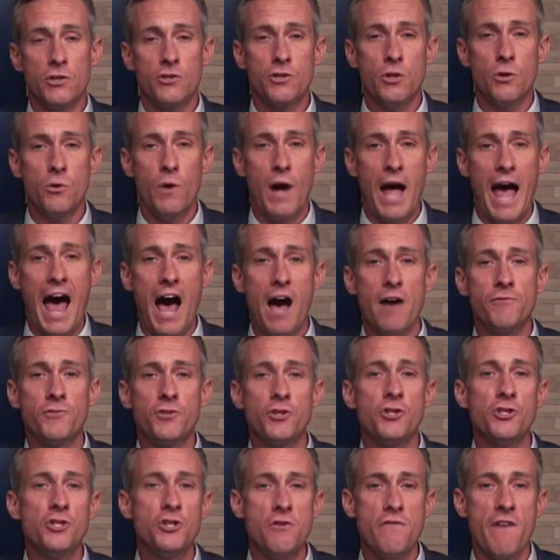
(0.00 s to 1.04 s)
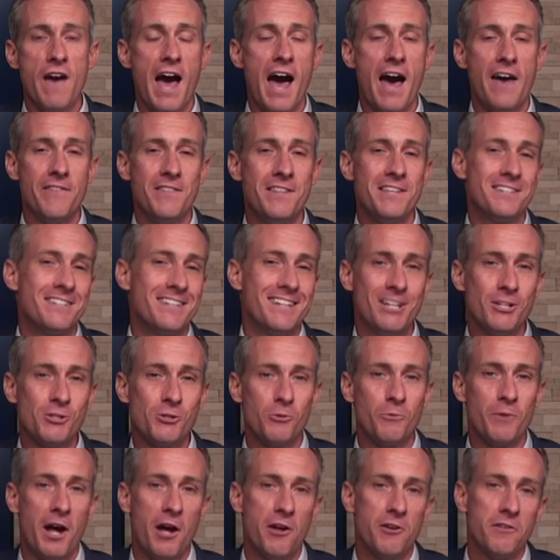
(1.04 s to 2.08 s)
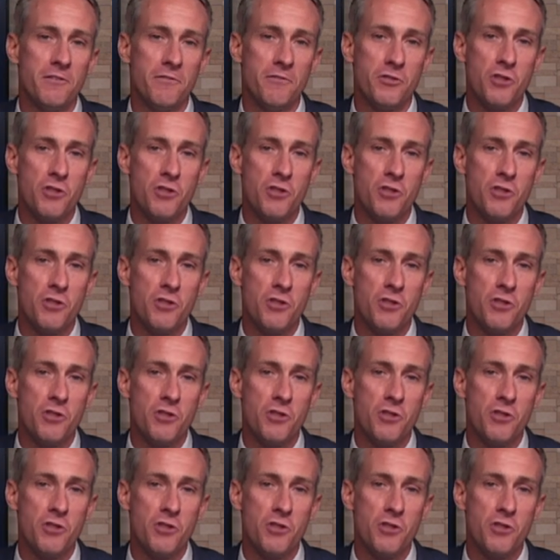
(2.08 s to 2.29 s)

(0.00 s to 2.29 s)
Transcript: So, after you've had this initial round